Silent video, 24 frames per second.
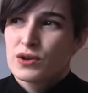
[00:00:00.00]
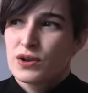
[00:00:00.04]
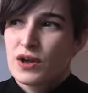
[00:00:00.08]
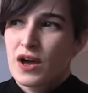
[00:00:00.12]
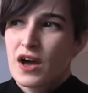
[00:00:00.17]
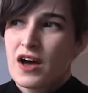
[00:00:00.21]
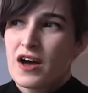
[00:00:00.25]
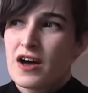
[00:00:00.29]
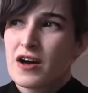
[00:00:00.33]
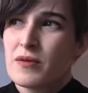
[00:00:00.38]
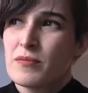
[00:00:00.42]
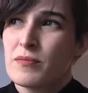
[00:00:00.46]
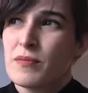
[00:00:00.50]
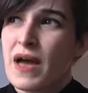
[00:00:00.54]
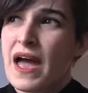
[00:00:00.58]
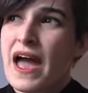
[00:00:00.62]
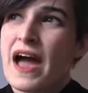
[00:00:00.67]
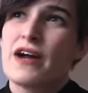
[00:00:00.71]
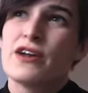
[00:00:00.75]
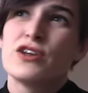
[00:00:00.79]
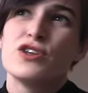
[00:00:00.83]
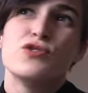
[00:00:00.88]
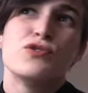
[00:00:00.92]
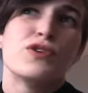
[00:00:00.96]
um,
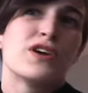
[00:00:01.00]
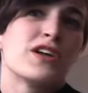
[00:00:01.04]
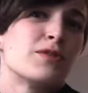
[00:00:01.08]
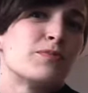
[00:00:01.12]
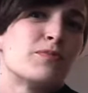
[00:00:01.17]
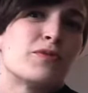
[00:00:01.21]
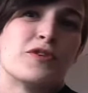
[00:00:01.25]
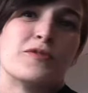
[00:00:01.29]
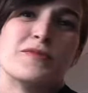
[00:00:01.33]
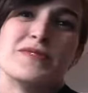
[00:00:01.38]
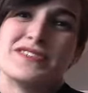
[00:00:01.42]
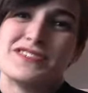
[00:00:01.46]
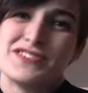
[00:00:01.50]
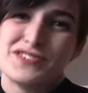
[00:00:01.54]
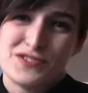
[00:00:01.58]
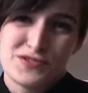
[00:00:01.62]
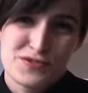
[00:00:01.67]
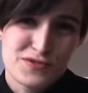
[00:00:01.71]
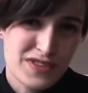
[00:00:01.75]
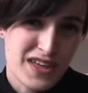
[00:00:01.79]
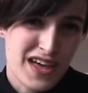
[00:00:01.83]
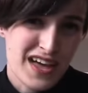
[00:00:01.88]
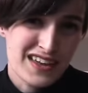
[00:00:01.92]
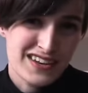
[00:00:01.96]
how do you get a permit to
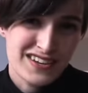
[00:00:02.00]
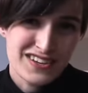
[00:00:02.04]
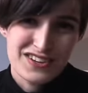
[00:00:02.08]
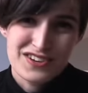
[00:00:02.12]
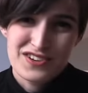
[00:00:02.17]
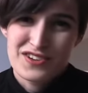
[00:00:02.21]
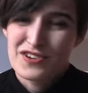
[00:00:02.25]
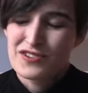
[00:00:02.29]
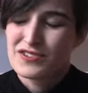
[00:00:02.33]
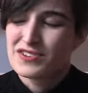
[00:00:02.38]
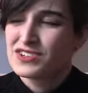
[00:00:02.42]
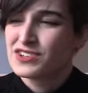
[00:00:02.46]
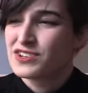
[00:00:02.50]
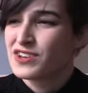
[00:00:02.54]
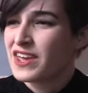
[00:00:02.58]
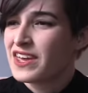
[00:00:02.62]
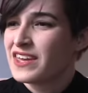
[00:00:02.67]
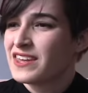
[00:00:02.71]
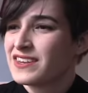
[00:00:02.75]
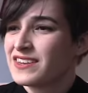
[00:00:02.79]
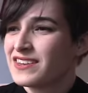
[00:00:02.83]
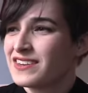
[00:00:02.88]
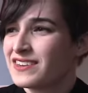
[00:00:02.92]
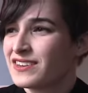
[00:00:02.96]
do that, you know, and,
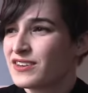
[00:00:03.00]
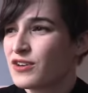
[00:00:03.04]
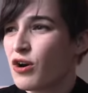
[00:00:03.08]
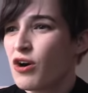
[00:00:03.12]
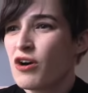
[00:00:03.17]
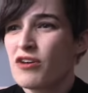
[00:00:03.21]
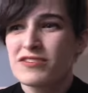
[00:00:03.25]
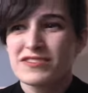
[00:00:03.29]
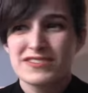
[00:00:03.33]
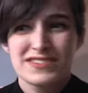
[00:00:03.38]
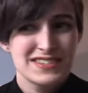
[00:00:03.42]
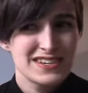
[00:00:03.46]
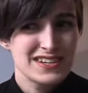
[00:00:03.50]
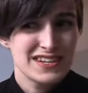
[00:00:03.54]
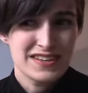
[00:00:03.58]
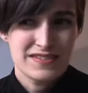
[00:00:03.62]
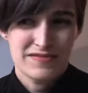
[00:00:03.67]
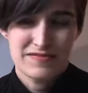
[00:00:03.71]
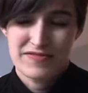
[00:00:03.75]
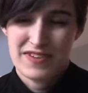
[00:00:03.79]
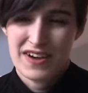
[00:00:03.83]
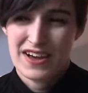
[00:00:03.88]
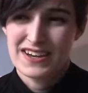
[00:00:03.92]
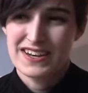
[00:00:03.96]
and call the city
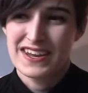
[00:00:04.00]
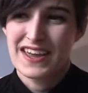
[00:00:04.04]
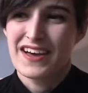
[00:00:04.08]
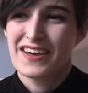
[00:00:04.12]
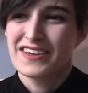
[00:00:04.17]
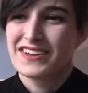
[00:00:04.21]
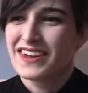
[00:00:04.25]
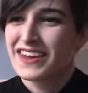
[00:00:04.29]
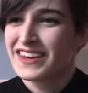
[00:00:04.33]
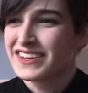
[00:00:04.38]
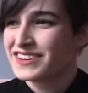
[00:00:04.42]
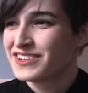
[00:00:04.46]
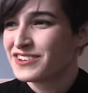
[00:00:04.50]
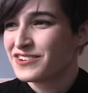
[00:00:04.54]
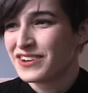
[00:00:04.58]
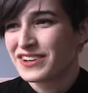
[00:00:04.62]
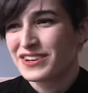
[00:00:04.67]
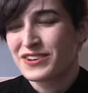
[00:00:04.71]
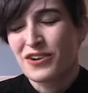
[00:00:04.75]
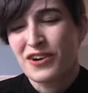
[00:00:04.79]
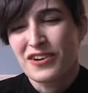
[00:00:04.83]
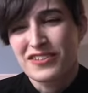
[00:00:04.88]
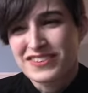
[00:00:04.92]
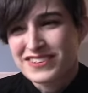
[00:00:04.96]
and find out. And I, you know, I
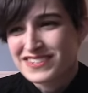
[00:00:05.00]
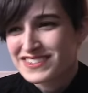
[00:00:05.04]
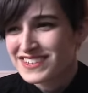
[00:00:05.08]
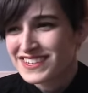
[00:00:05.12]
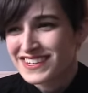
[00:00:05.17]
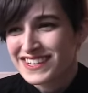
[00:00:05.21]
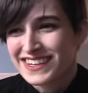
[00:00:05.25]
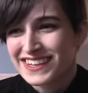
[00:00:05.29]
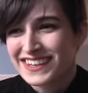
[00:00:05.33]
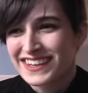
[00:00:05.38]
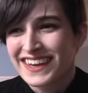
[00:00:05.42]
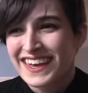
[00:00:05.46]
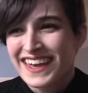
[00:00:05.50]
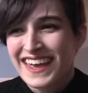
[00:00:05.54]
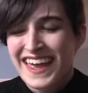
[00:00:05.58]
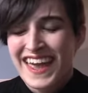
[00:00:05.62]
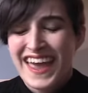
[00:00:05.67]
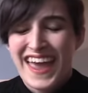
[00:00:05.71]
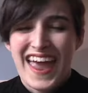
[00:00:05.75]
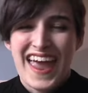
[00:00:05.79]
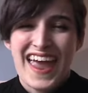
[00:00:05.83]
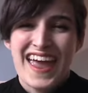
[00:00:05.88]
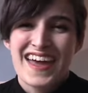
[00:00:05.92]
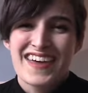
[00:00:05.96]
called the city
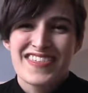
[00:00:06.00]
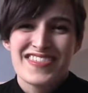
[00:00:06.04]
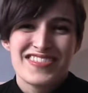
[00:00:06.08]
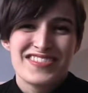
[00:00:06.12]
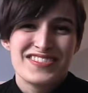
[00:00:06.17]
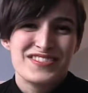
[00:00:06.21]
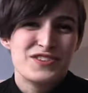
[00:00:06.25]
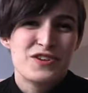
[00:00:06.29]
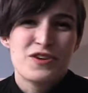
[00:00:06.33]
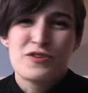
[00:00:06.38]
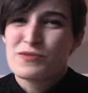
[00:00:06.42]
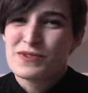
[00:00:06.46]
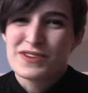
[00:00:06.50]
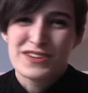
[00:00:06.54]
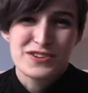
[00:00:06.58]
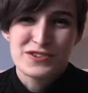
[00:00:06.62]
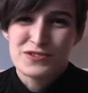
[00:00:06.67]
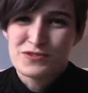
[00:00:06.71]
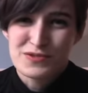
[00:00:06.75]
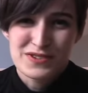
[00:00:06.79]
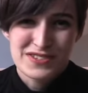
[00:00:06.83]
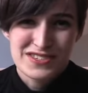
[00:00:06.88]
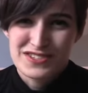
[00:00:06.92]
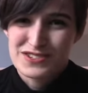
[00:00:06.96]
and nobody
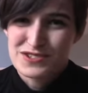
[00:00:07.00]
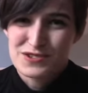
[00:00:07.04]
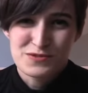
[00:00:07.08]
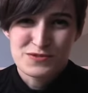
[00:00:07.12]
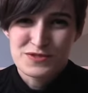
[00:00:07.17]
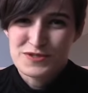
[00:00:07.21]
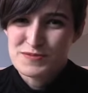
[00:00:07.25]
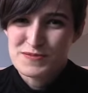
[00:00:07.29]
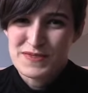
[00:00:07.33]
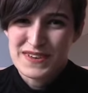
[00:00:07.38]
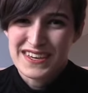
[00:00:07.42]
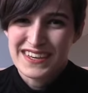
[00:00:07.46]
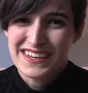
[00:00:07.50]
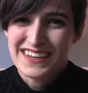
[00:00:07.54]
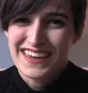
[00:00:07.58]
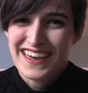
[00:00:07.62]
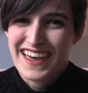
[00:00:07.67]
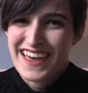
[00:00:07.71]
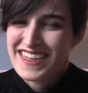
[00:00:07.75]
knew what to do with me.